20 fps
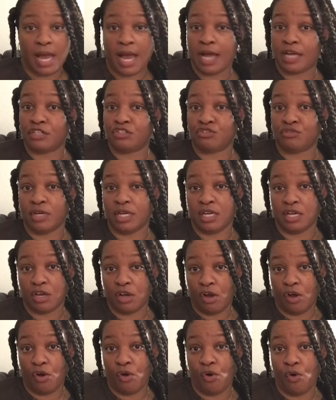I could drink it
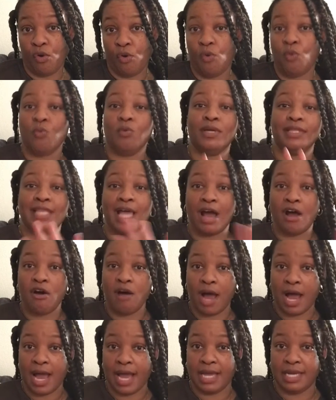cold without
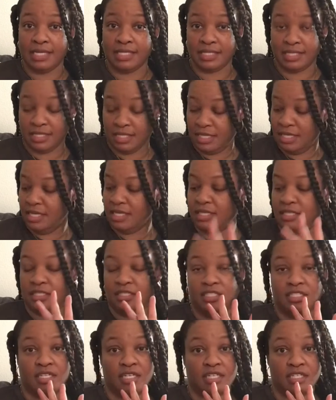ice. Oh,
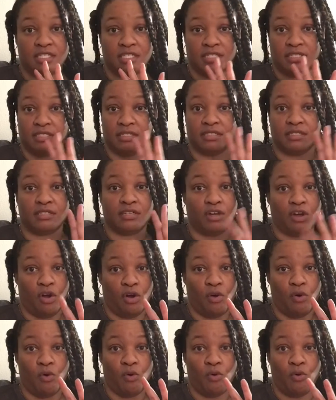just
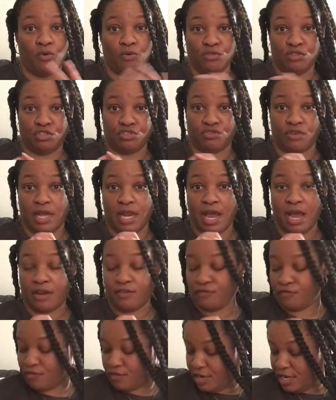cold straight out
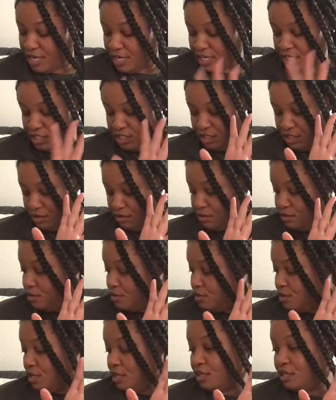the fridge.
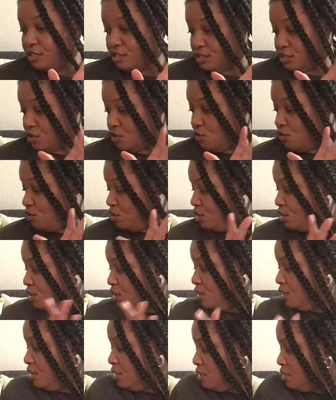It is so
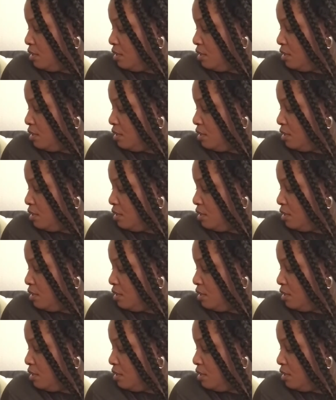good.